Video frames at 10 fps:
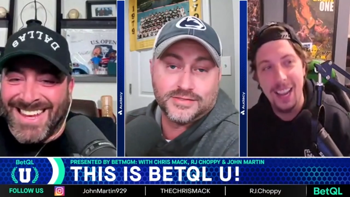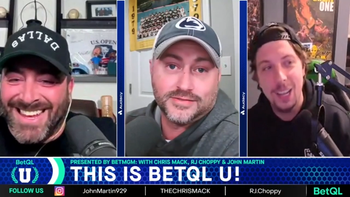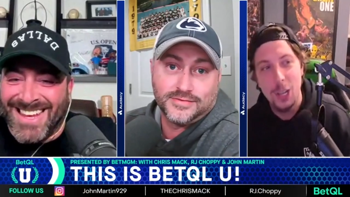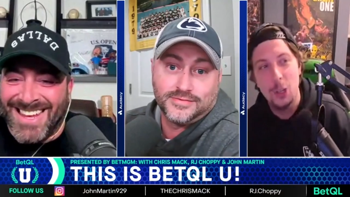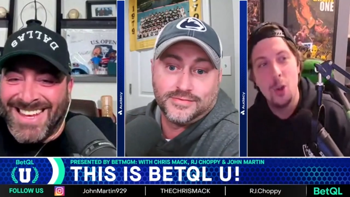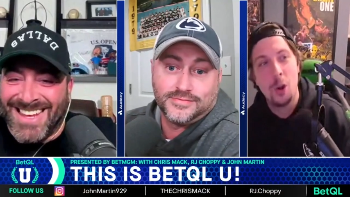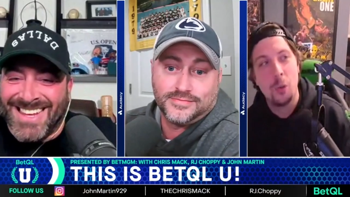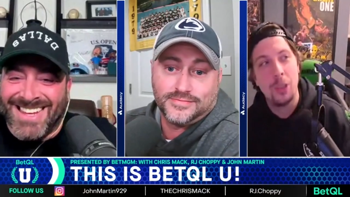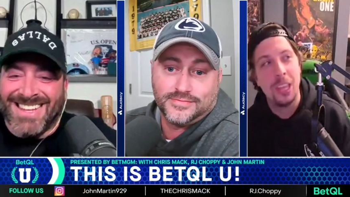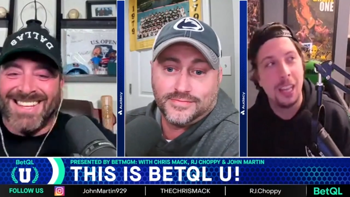Speaker 1: hey, you were
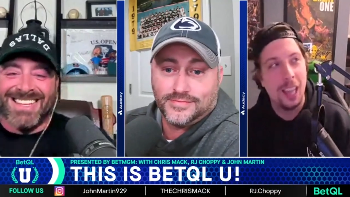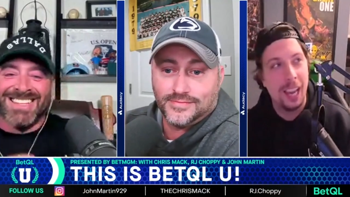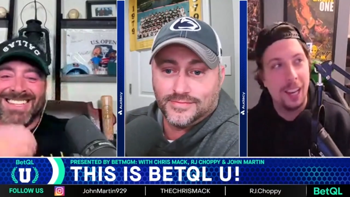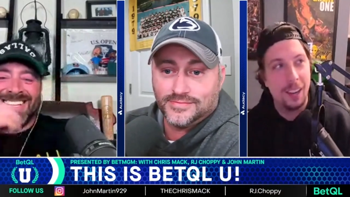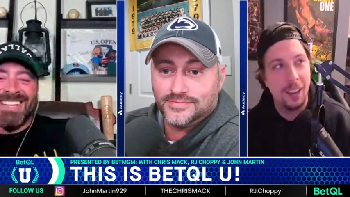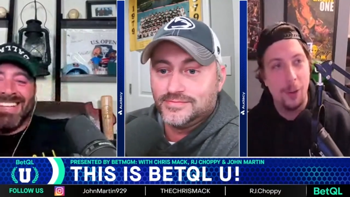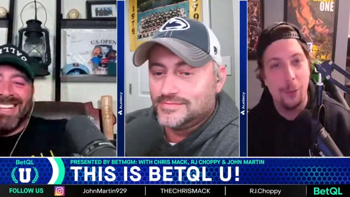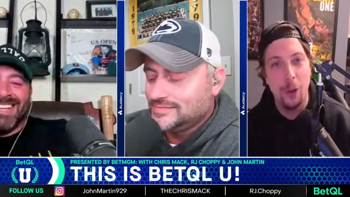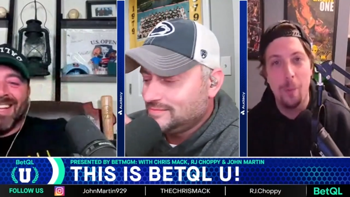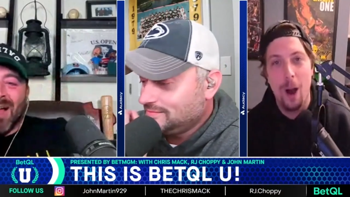within like a
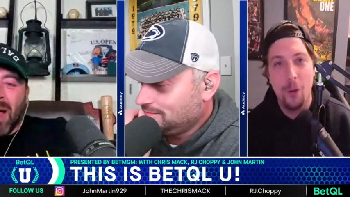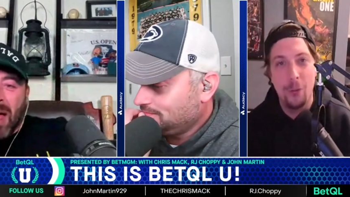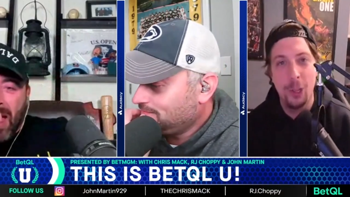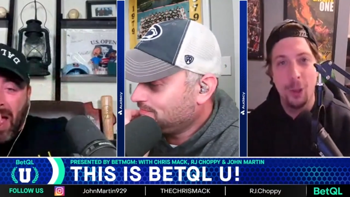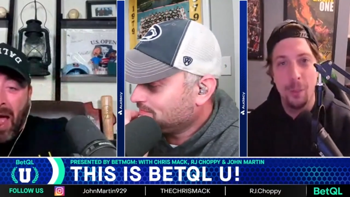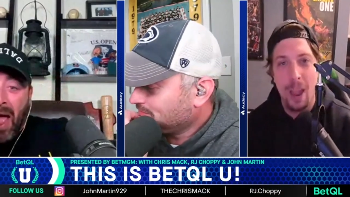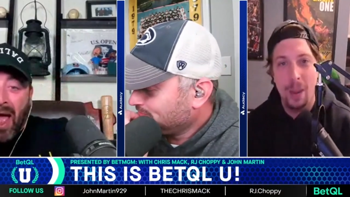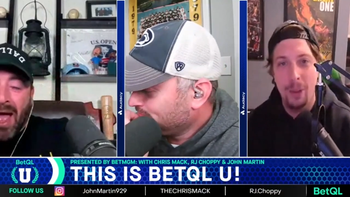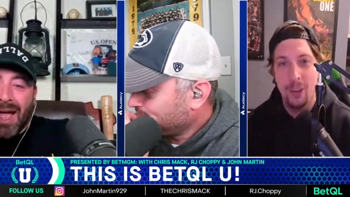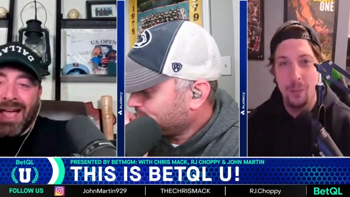football field,
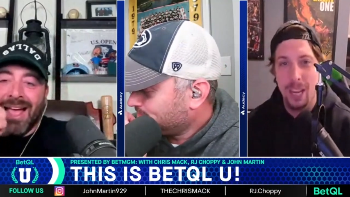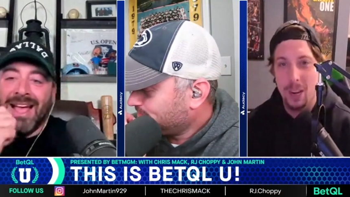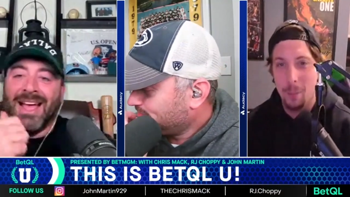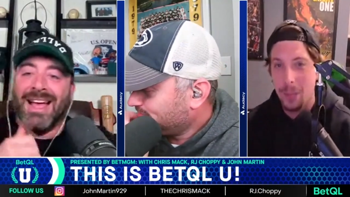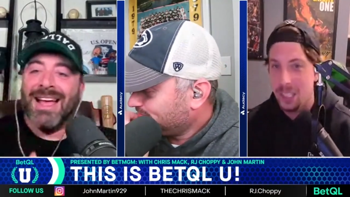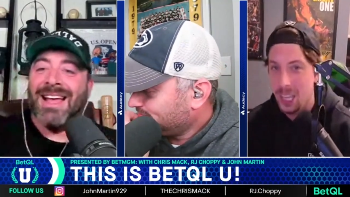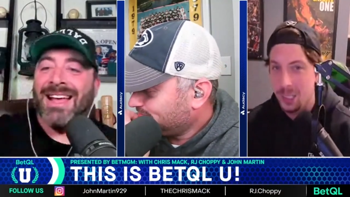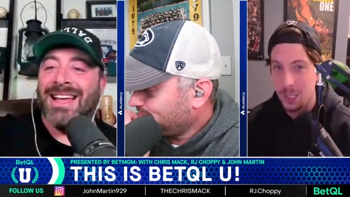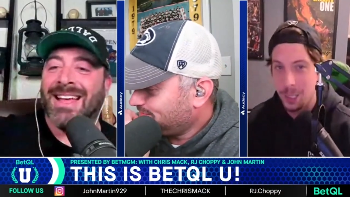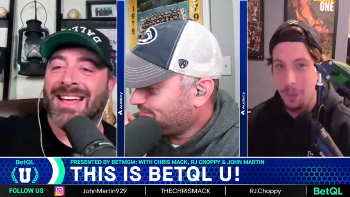maybe of being
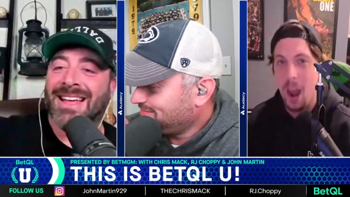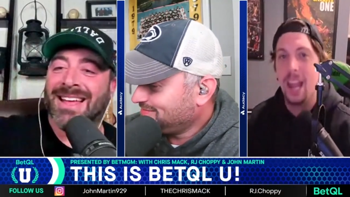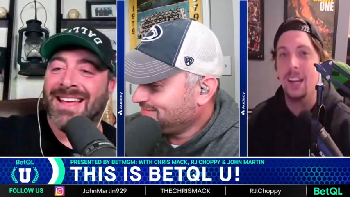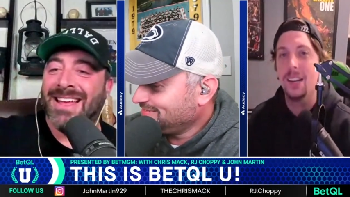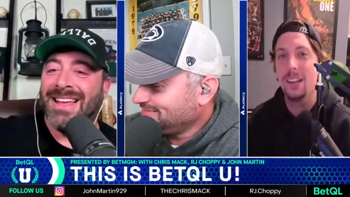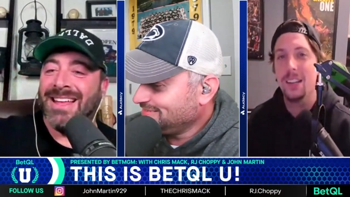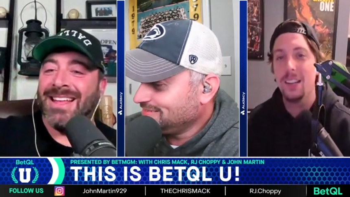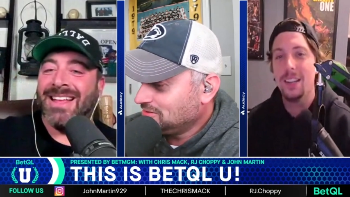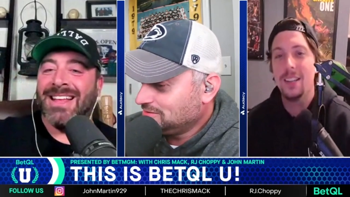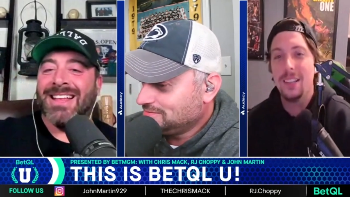potentially right.
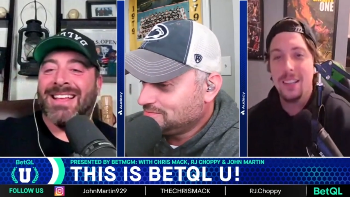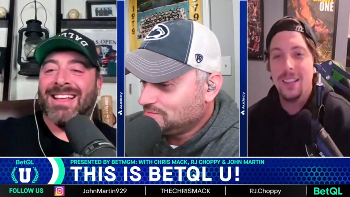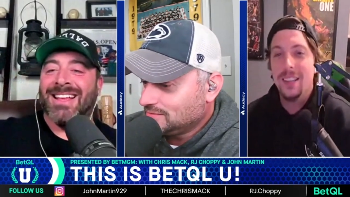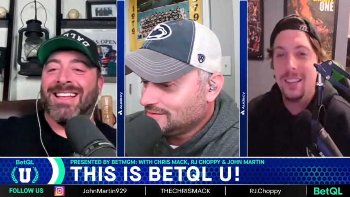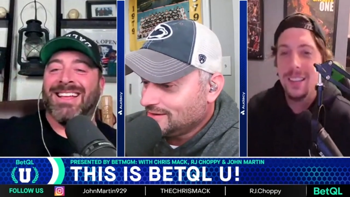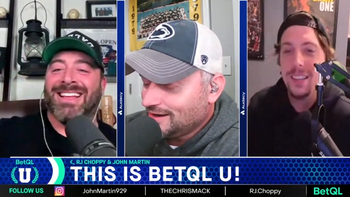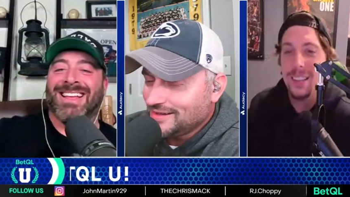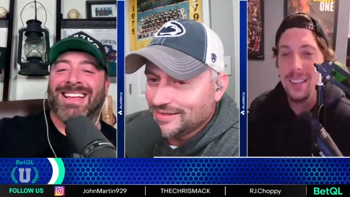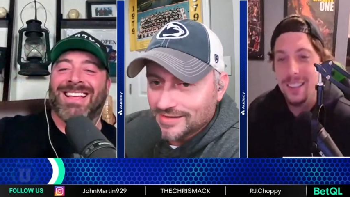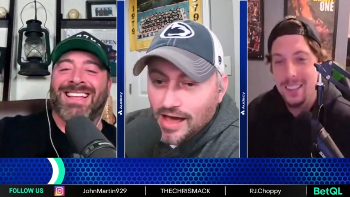
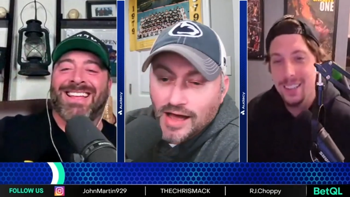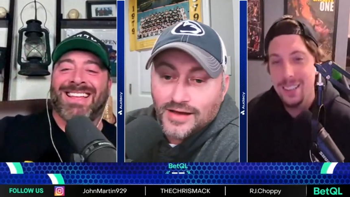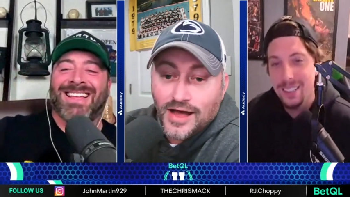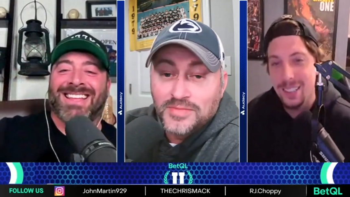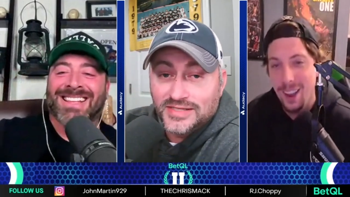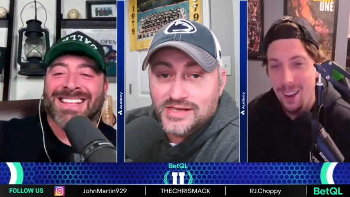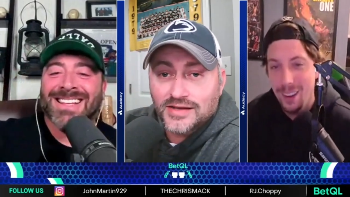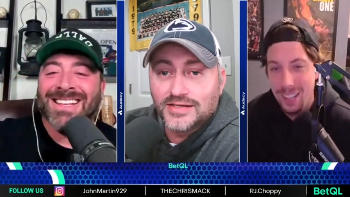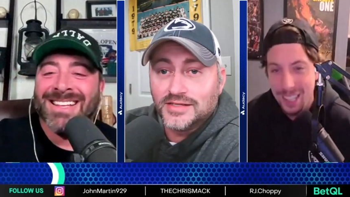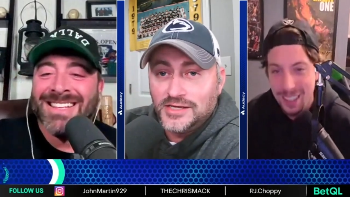
Speaker 2: Yeah, I mean, so,
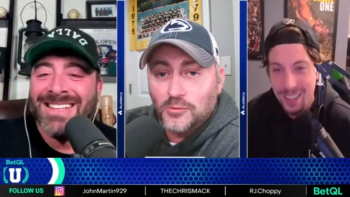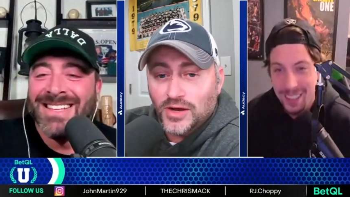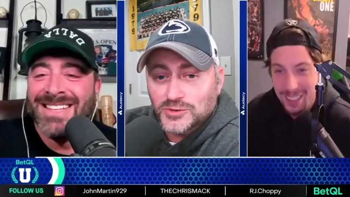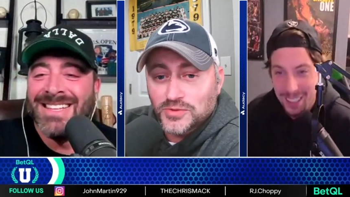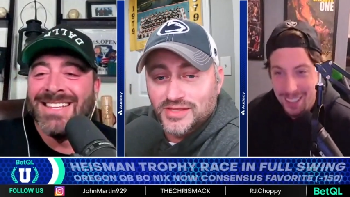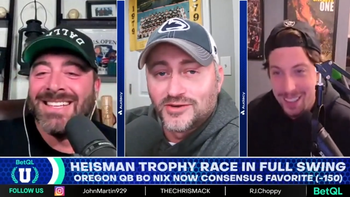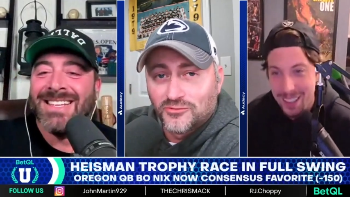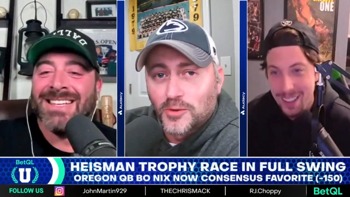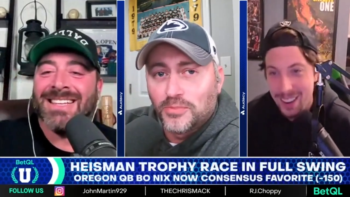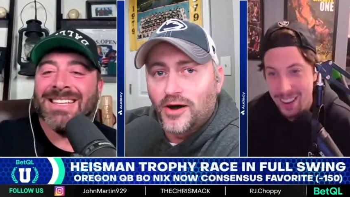technically, he was within a
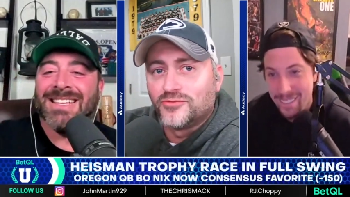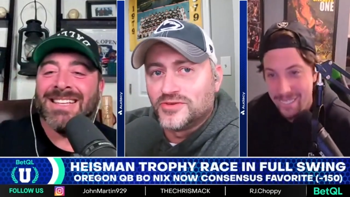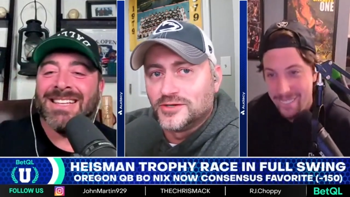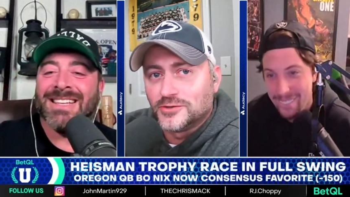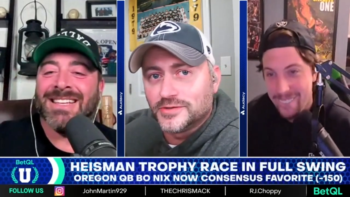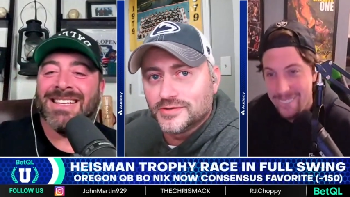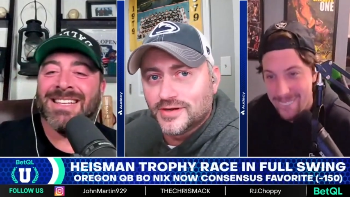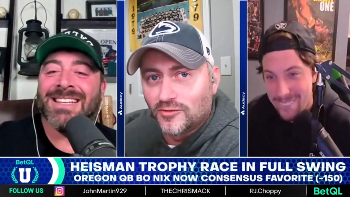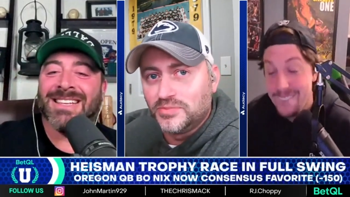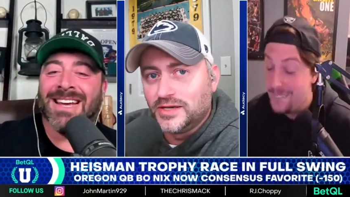football field
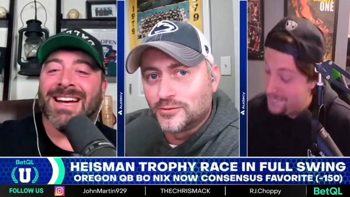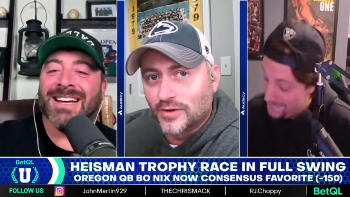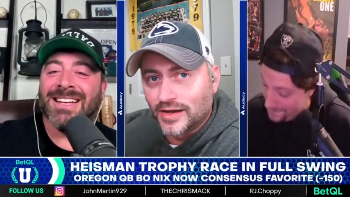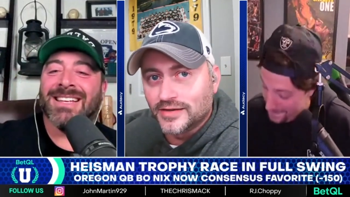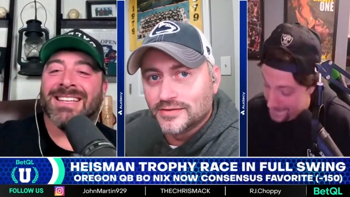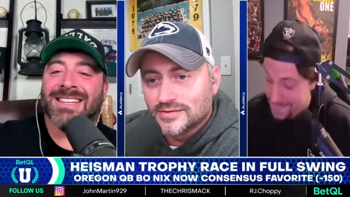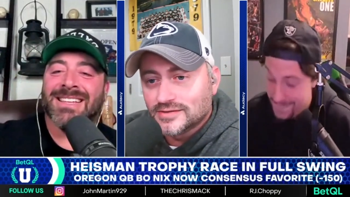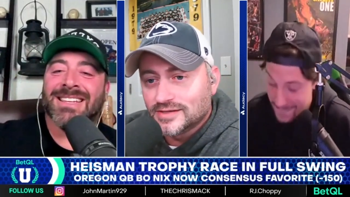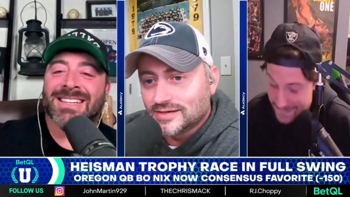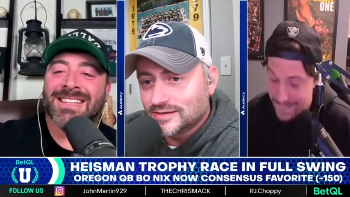of being yeah. right.
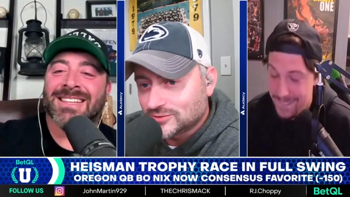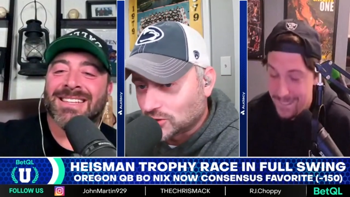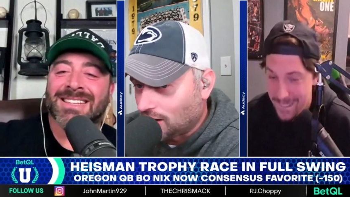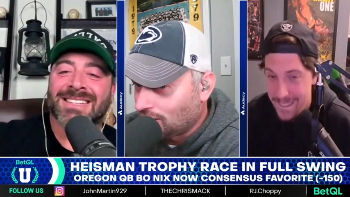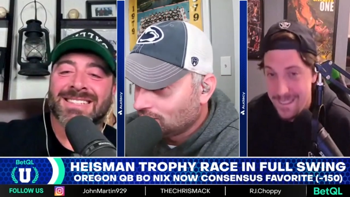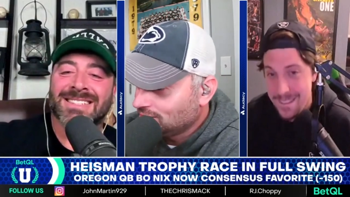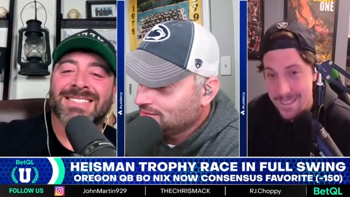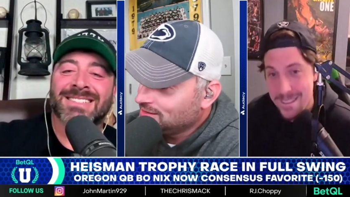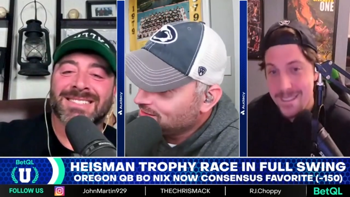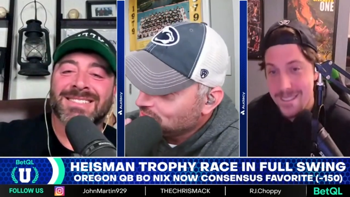So
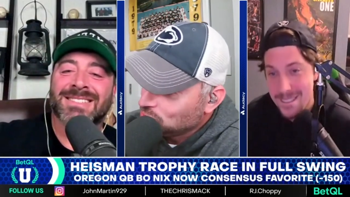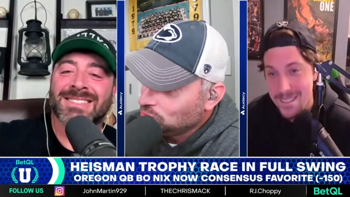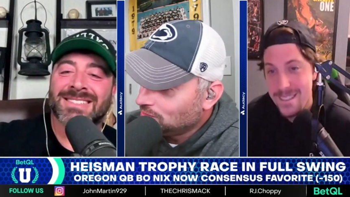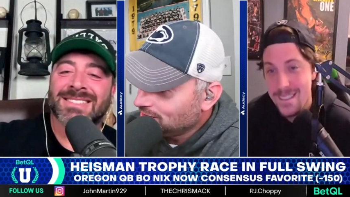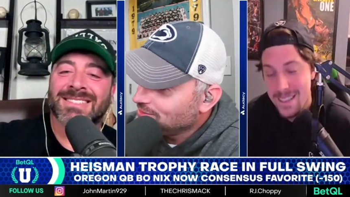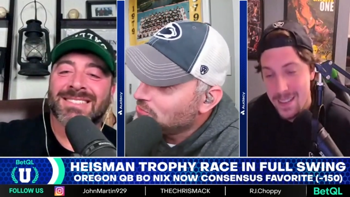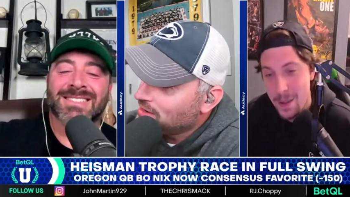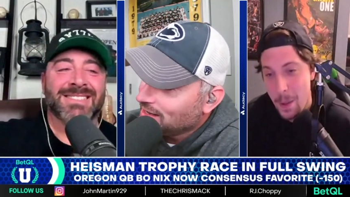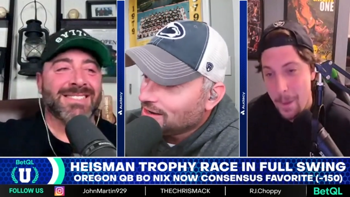you want you want to